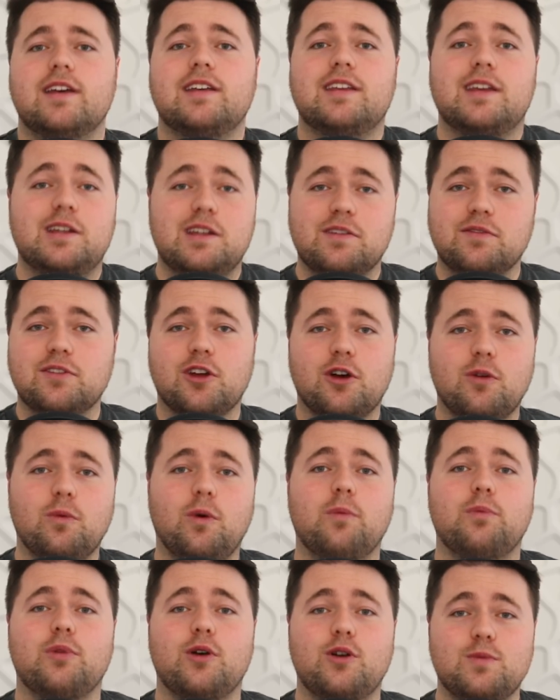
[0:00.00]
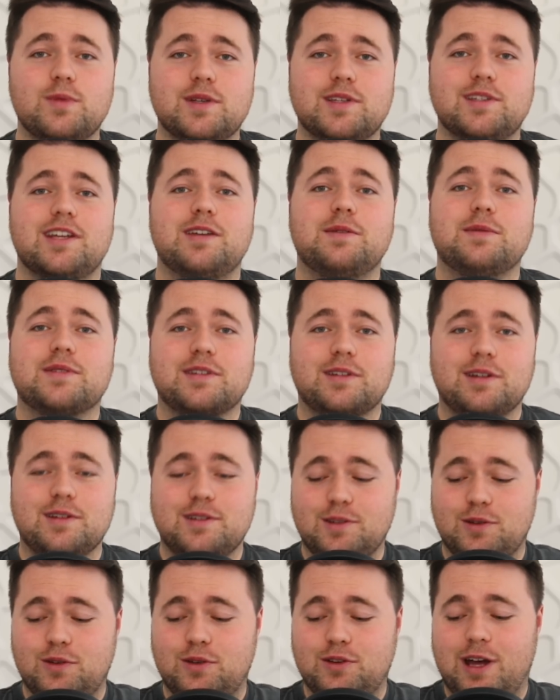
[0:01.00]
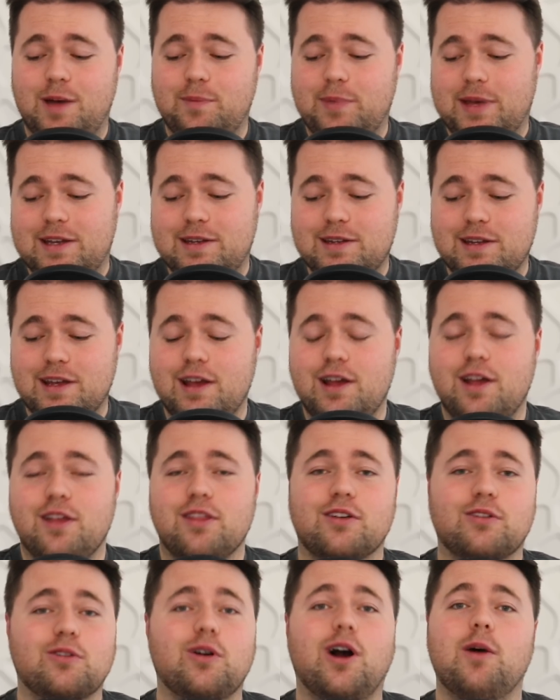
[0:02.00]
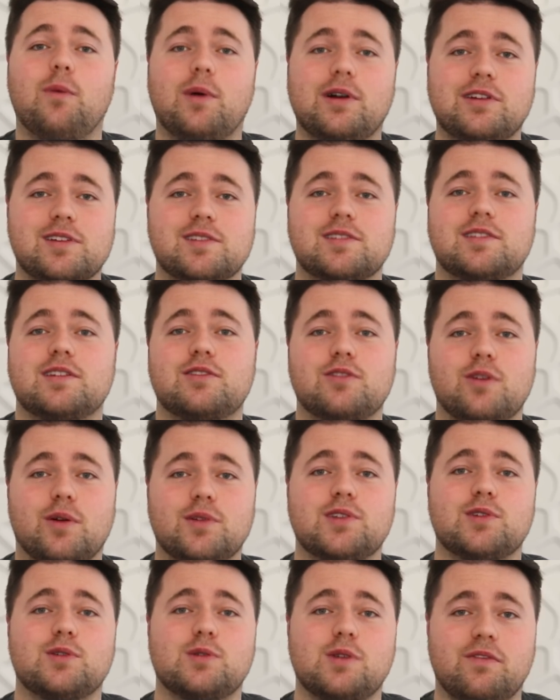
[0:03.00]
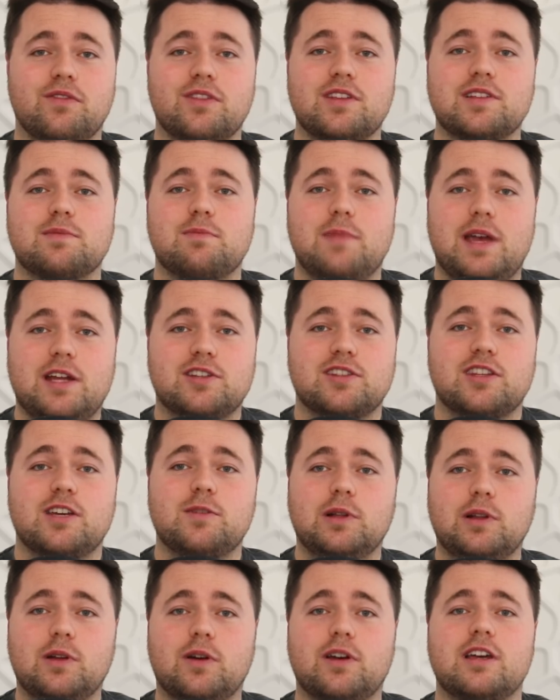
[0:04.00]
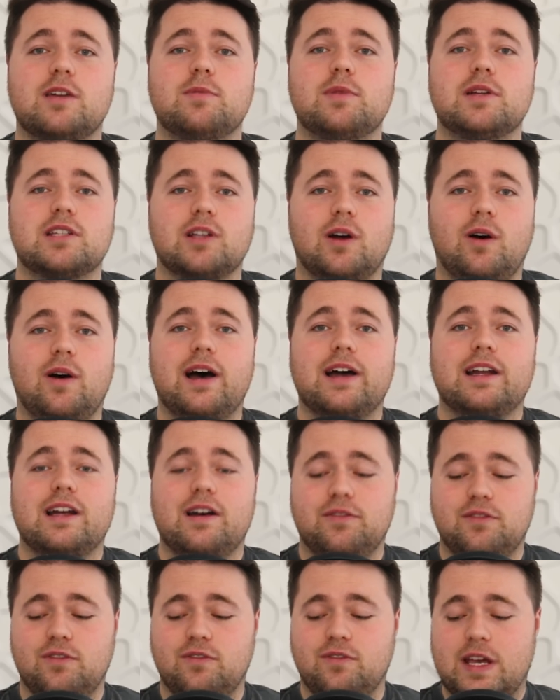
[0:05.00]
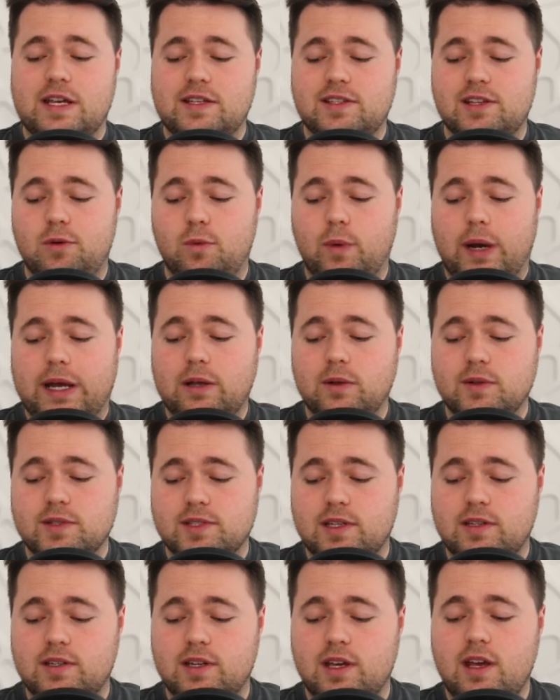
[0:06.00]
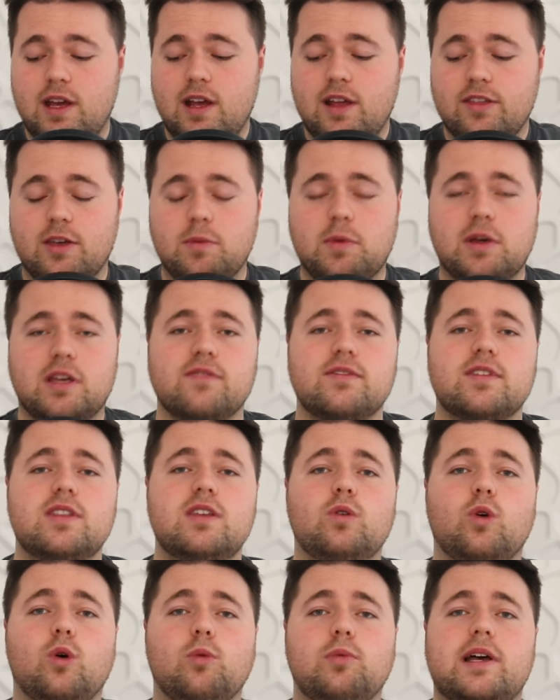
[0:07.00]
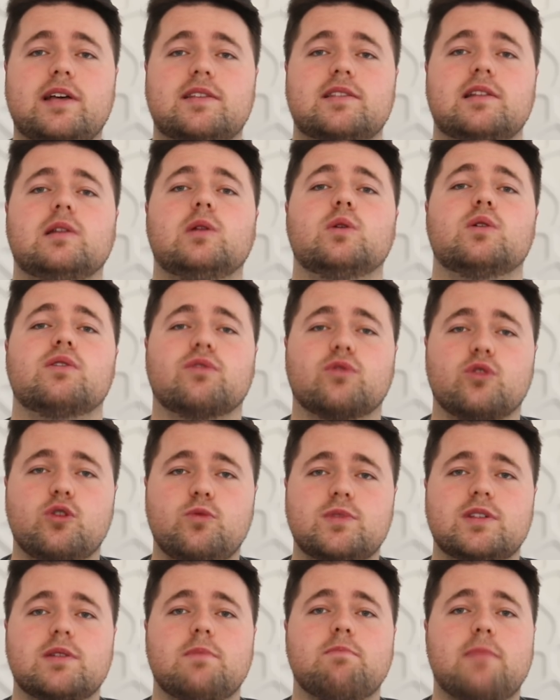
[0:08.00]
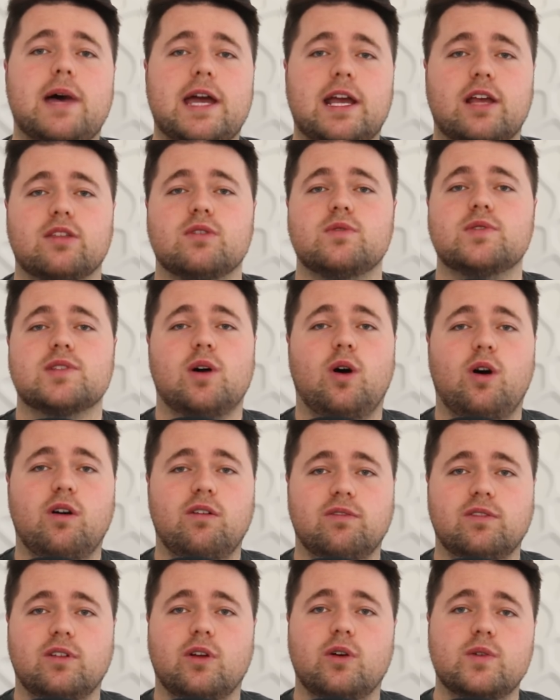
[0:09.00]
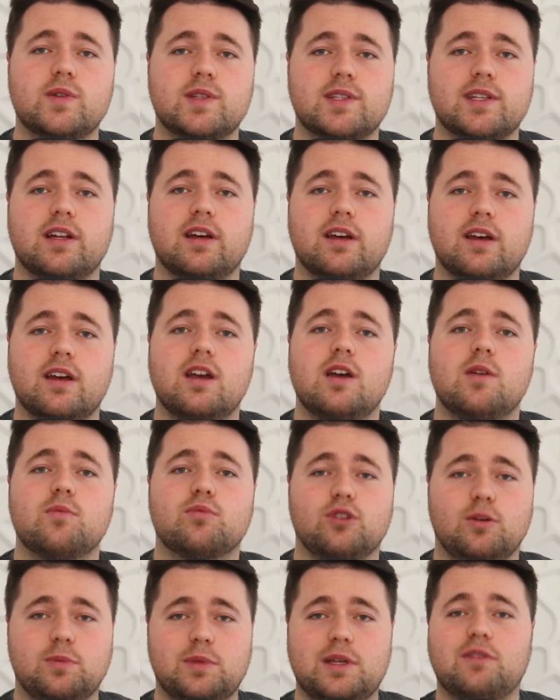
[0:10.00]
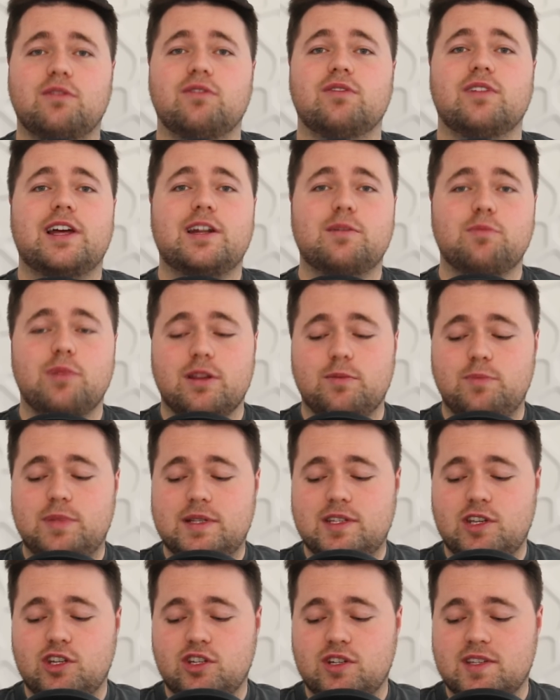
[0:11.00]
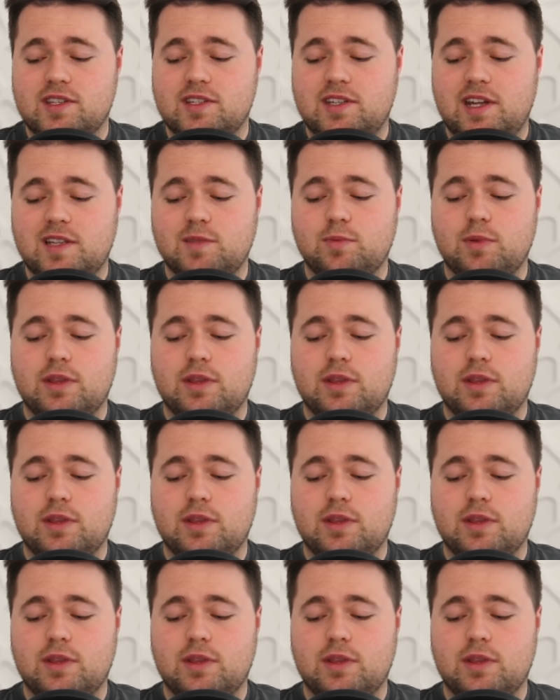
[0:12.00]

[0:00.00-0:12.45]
You never know what Pumas team is going to turn up, and the right one just did not turn up for this match. They were looking a bit tired after facing Wales, and they were giving the All Blacks a lot of room to make those offloads that are probably inflated by the possession stats.